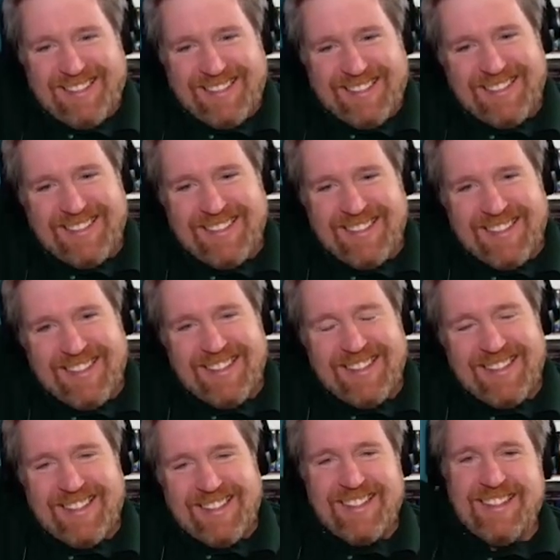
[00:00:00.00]

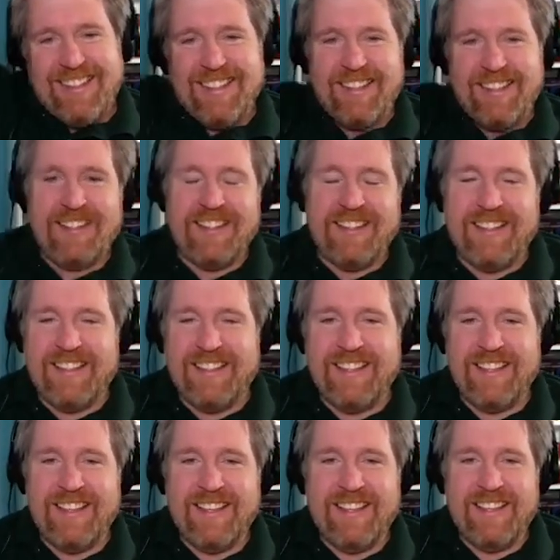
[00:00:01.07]

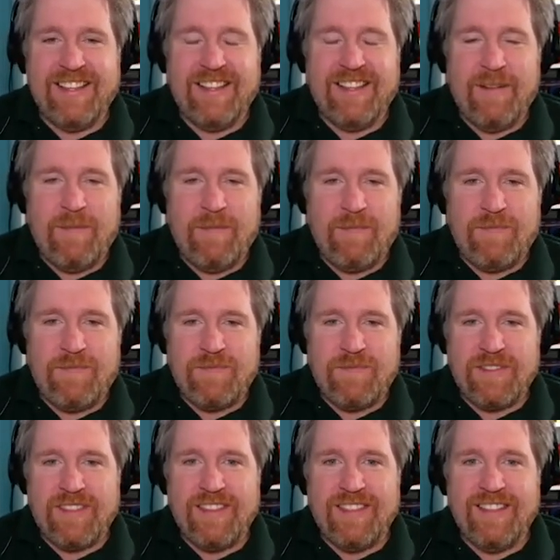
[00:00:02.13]

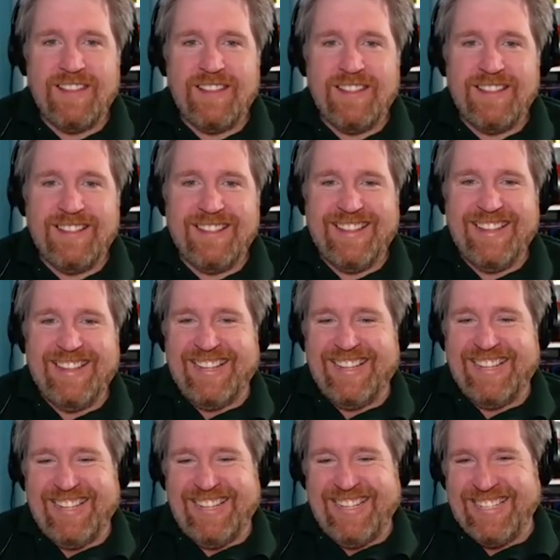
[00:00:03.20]

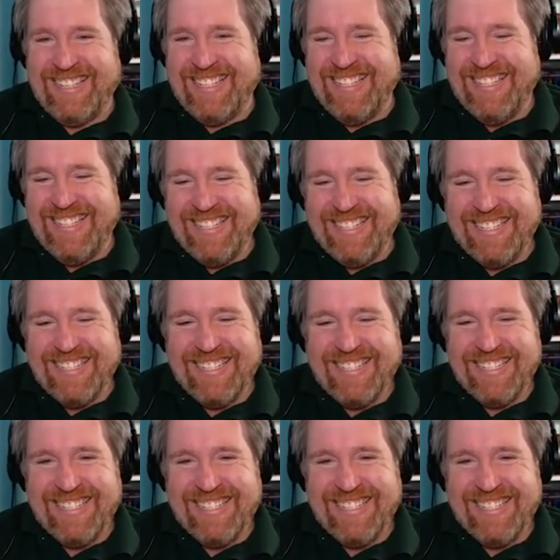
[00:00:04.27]
The person shown says nothing.